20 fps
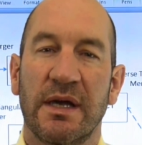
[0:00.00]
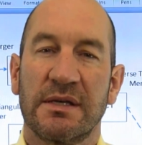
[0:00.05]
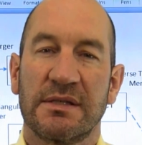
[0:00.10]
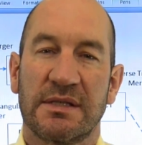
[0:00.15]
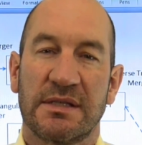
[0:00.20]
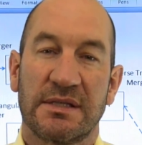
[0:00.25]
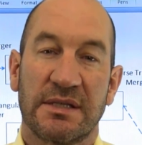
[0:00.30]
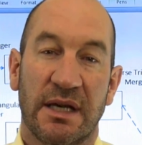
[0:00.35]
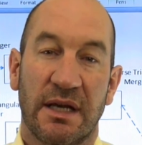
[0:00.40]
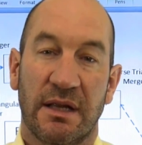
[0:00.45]
as
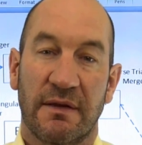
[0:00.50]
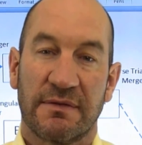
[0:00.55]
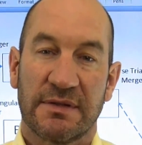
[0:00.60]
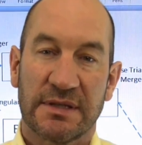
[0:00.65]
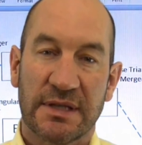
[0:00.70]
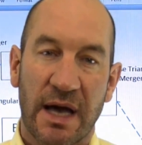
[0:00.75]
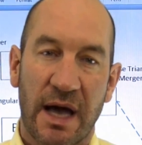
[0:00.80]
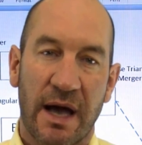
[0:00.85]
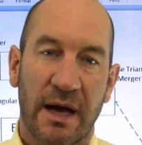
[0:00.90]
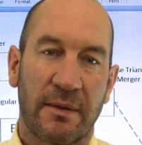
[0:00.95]
the sale of
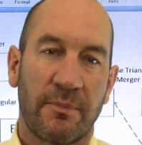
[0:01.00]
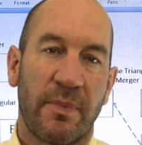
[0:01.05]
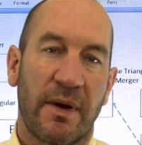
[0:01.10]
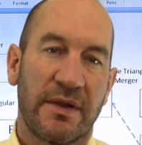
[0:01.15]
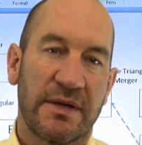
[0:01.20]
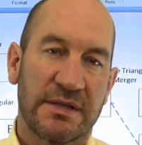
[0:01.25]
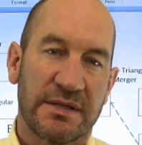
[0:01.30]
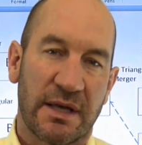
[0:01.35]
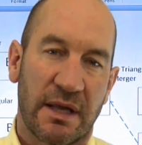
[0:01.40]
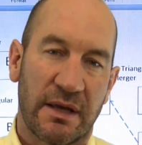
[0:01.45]
stock by
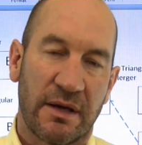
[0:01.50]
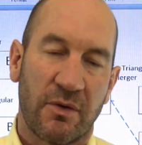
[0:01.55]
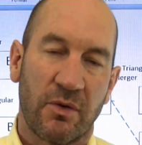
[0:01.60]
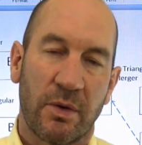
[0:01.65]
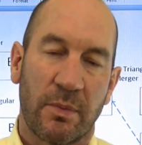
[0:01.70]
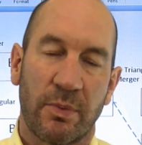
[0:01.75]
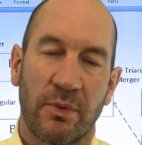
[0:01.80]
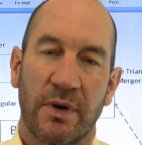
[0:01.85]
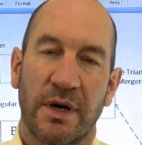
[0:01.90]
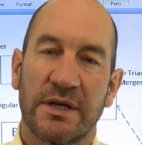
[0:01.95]
the selling
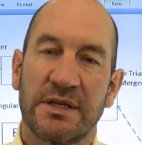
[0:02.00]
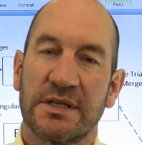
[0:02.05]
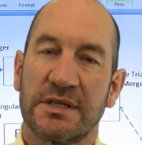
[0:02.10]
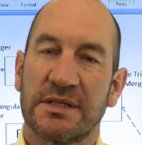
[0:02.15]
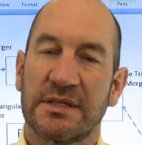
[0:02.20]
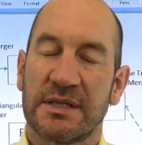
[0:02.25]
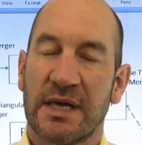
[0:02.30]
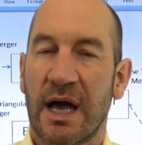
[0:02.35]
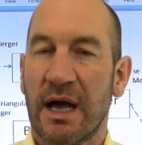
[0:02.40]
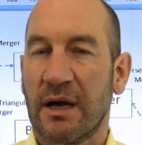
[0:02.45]
corporation
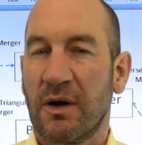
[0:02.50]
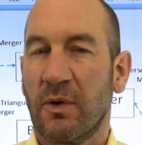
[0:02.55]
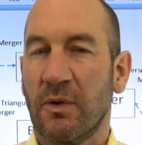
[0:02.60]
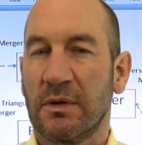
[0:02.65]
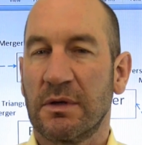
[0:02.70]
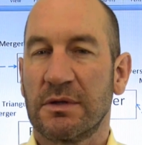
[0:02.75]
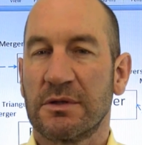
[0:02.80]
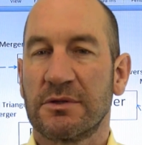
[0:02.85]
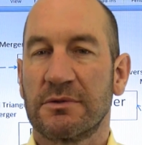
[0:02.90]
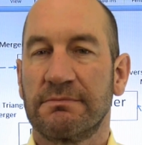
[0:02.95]

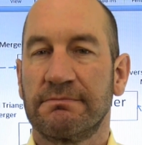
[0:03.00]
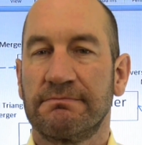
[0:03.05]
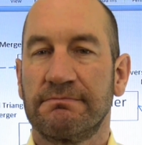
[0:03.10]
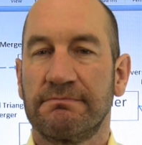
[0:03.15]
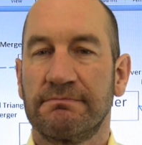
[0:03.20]
stockholders.